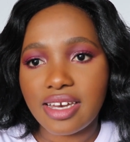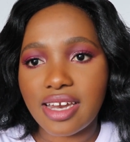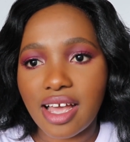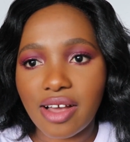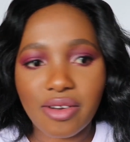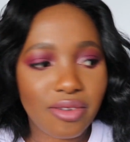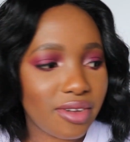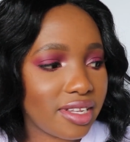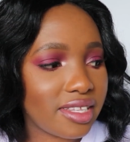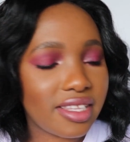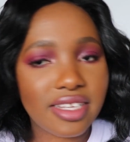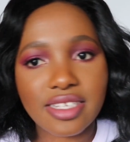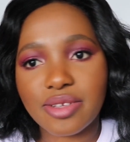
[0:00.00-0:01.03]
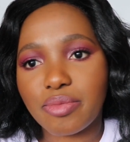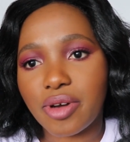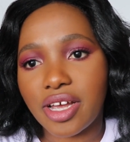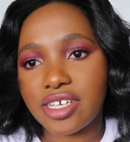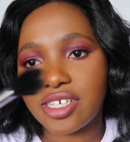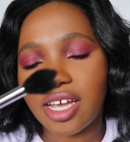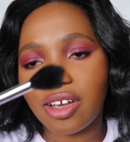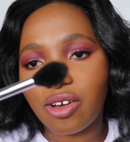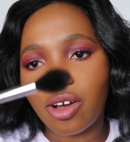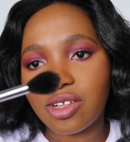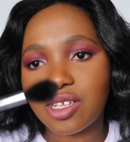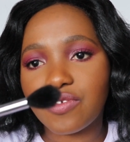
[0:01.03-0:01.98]
Now, this brush I
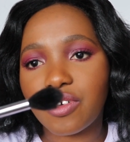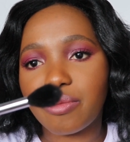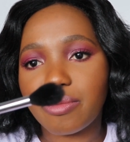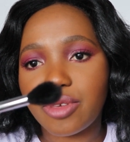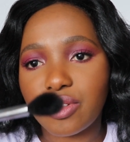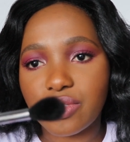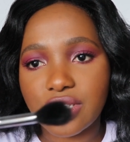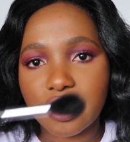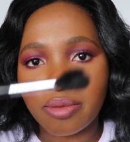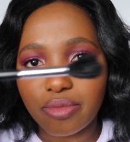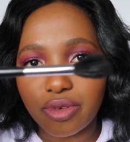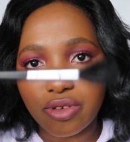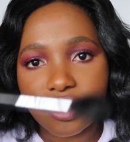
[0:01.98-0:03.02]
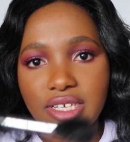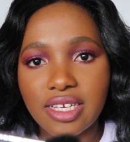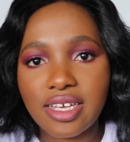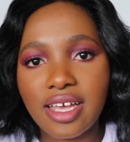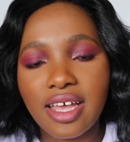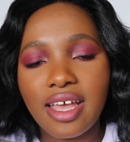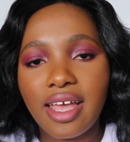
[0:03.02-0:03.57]
got from Muse Beauty.